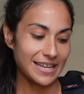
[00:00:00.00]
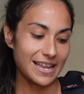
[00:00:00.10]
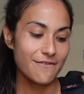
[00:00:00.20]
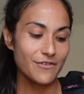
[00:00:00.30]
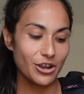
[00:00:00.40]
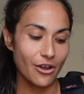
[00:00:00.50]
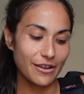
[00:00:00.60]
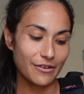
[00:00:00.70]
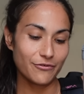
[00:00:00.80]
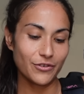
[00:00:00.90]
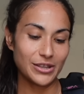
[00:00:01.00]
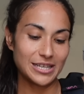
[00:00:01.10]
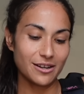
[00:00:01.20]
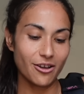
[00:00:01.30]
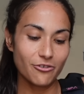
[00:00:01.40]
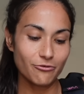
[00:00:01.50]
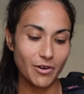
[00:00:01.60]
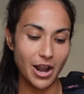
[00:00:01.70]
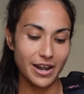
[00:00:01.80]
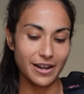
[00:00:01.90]
Even going for this long
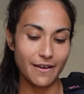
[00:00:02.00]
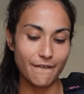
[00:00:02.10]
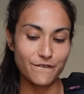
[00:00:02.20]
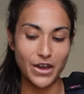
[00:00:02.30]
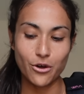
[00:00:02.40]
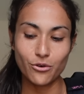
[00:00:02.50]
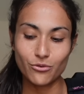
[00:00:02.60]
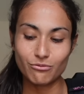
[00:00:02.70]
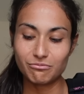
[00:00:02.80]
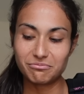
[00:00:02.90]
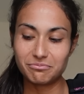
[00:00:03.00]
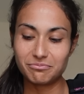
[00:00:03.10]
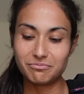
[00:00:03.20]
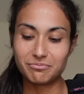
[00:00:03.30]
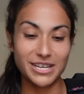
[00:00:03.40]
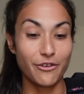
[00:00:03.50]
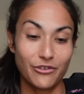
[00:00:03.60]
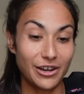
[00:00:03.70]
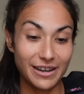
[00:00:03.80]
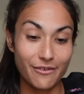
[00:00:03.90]
run felt different.